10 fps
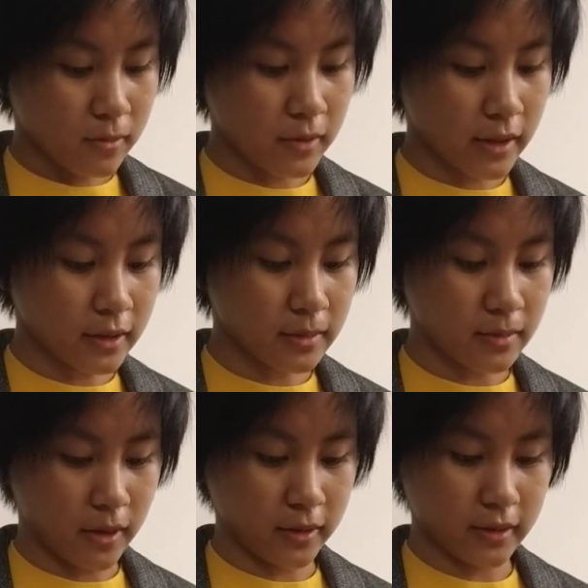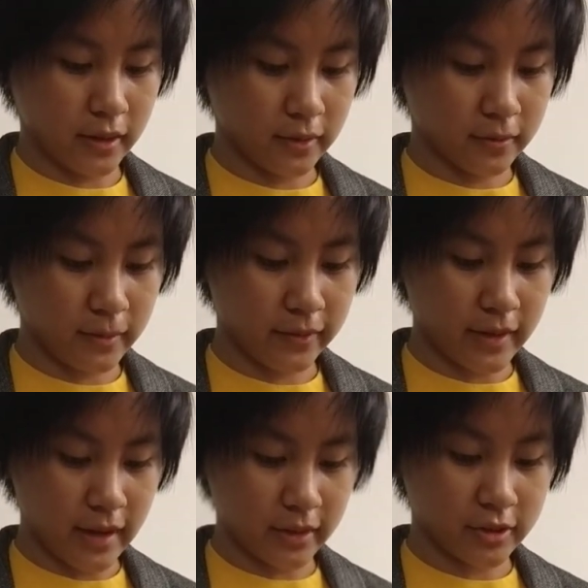Run on, Water Dove.
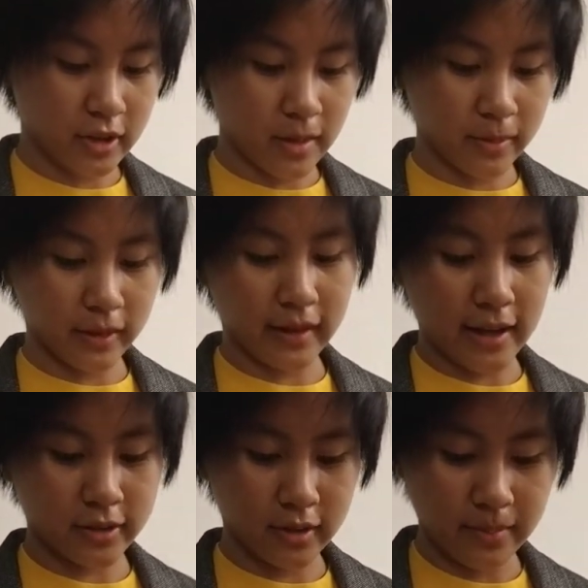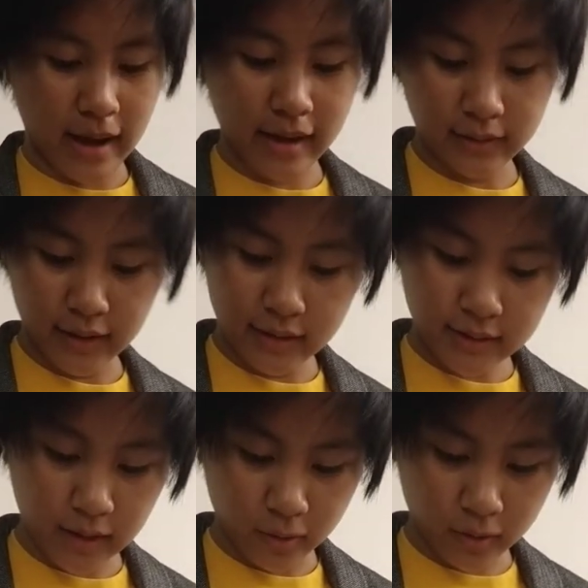We've got a chopper to catch in the
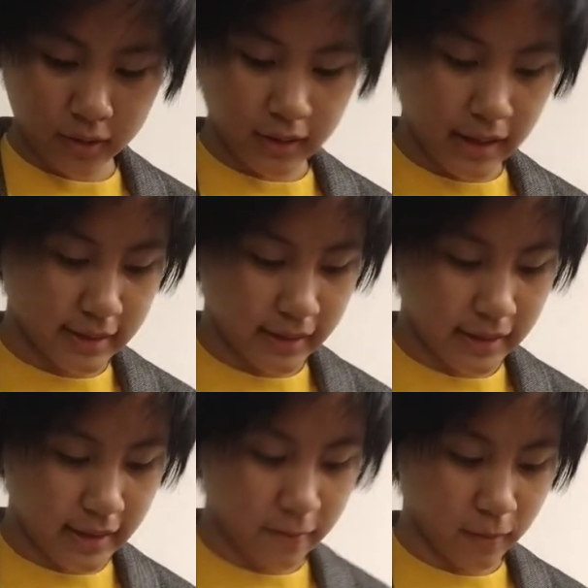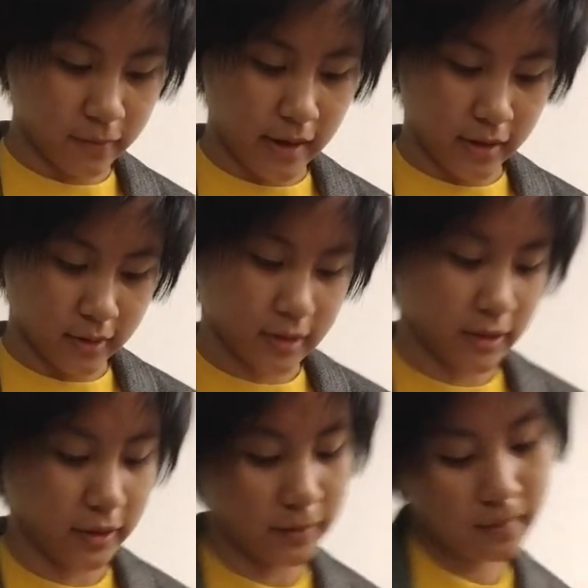Badlands, I ordered, as I gave one final
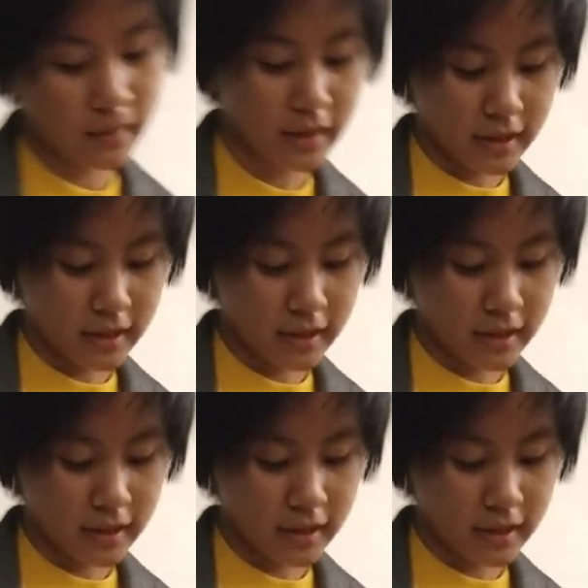salute,